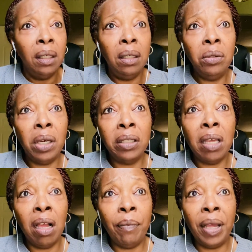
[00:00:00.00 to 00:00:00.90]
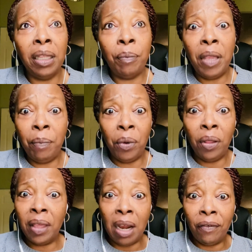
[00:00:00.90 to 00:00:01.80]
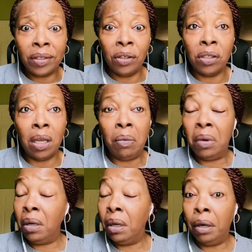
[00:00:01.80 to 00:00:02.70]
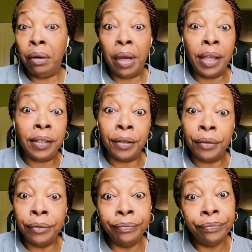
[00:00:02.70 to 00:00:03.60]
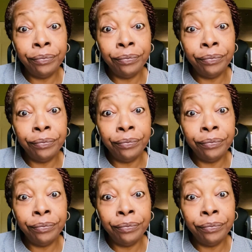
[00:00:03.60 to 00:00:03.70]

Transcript: Do I talk about the people that I've associated with? No, I don't.